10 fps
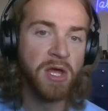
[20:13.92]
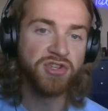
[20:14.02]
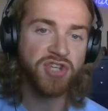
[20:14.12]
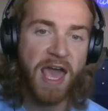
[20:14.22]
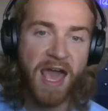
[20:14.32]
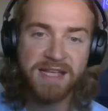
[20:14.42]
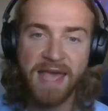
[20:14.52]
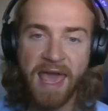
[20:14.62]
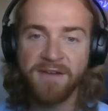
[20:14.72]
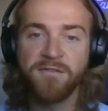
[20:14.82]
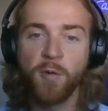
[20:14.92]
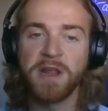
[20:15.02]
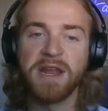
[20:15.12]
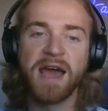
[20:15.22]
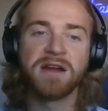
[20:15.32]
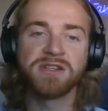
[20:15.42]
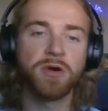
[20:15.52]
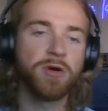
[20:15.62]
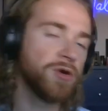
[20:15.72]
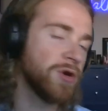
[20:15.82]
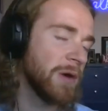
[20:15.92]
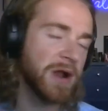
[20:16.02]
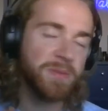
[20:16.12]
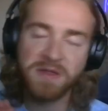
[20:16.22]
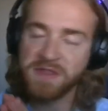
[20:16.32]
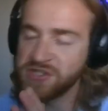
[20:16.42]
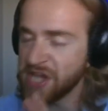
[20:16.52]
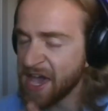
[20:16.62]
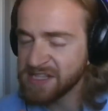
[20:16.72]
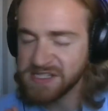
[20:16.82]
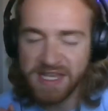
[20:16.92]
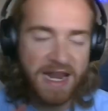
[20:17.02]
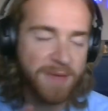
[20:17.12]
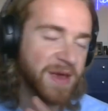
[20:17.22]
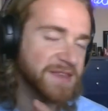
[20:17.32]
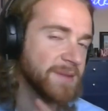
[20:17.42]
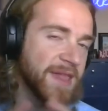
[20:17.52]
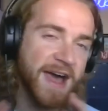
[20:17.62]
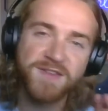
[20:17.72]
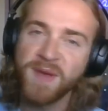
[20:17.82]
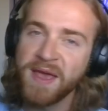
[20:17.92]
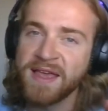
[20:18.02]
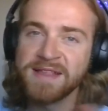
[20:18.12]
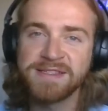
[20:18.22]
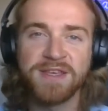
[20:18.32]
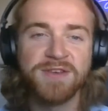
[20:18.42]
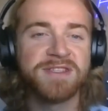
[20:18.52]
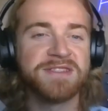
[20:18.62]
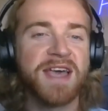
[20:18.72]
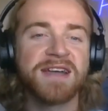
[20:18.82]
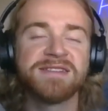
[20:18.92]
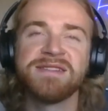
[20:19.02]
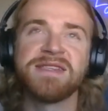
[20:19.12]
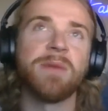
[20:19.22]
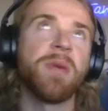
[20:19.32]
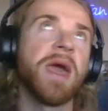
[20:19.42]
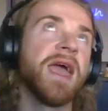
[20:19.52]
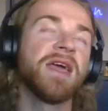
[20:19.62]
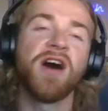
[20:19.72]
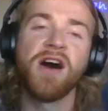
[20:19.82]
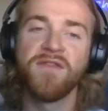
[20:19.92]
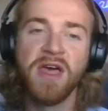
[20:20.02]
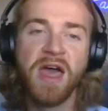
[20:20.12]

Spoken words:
Jags at 49ers. Oh, I want to pick the Jags again. I picked them last week against the Houston Texans, and it paid off.